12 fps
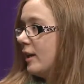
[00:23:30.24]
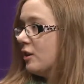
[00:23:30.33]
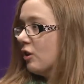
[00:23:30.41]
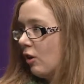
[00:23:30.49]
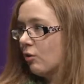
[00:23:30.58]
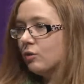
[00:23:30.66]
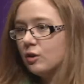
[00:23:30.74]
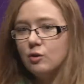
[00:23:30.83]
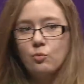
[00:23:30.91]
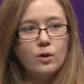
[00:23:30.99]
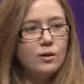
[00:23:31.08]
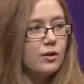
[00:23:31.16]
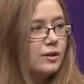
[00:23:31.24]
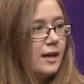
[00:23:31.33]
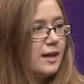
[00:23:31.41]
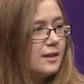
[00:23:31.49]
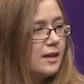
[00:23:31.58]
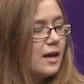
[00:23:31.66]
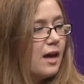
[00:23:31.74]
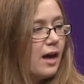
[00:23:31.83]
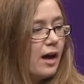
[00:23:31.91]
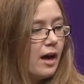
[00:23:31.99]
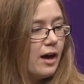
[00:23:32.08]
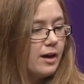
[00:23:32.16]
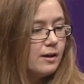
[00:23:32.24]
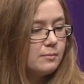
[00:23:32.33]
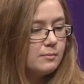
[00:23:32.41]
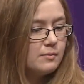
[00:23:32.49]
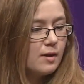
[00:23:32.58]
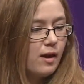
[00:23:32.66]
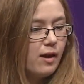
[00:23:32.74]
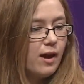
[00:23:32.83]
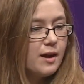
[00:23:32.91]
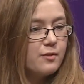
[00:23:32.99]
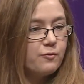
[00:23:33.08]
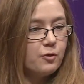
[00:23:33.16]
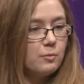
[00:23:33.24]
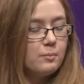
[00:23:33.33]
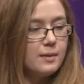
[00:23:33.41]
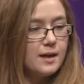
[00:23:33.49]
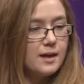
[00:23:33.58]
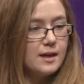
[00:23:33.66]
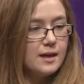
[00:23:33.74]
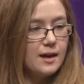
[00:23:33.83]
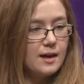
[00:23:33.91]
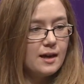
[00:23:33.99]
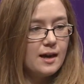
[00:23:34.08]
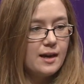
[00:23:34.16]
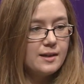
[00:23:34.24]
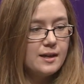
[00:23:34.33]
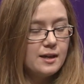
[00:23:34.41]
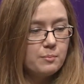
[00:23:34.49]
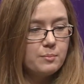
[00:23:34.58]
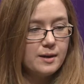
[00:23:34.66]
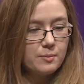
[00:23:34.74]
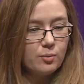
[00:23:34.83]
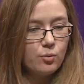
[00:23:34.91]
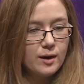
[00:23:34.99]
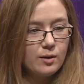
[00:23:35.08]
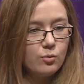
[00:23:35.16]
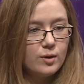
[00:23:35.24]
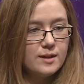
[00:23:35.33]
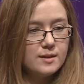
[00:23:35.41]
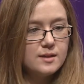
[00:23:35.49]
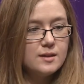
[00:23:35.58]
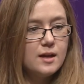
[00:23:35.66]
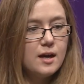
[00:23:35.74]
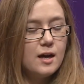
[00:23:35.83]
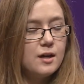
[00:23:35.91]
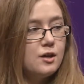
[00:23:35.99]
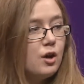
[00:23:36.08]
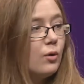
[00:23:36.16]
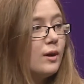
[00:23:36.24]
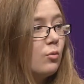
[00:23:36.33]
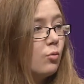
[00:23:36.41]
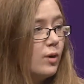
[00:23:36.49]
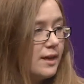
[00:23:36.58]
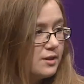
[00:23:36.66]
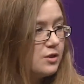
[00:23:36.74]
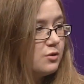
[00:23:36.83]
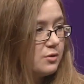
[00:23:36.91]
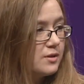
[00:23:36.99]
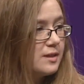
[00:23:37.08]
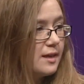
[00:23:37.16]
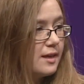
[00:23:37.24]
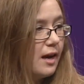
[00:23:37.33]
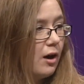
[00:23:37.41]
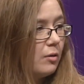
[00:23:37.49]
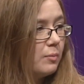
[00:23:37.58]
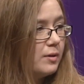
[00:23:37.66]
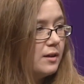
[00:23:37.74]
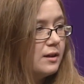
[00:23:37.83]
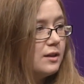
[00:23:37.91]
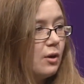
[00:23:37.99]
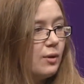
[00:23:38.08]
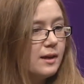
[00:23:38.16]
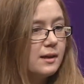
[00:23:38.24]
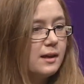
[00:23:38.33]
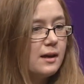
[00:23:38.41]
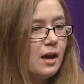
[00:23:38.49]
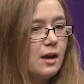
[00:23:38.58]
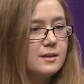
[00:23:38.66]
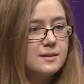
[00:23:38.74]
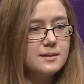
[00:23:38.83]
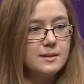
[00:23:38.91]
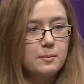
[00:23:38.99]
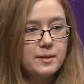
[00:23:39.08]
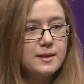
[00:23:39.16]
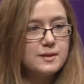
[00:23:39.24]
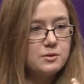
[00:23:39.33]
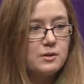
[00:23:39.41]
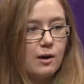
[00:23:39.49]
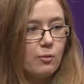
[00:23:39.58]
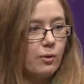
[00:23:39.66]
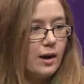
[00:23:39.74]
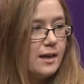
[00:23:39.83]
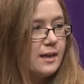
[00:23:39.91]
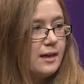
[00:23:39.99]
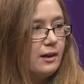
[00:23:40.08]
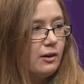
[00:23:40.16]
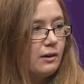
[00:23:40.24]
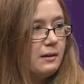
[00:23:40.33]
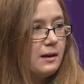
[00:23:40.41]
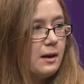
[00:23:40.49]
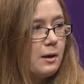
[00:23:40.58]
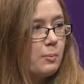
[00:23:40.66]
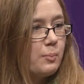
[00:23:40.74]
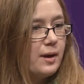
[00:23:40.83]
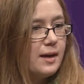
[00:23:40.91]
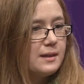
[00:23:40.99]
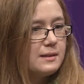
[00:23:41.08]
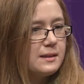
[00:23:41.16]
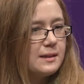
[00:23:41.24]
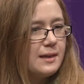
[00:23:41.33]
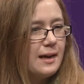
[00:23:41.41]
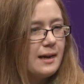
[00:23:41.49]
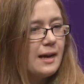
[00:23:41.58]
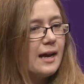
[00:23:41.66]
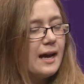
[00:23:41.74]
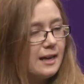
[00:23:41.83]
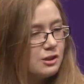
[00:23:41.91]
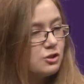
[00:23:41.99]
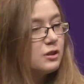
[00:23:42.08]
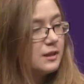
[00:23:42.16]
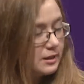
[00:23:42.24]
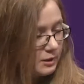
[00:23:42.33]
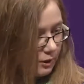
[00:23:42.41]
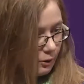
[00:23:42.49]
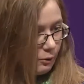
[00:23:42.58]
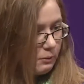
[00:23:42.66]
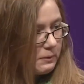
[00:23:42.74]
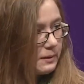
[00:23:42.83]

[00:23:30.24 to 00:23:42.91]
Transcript: in your own little world. And for me, I think a big point was knowing when to seek help, knowing something's not right here, but can I actually go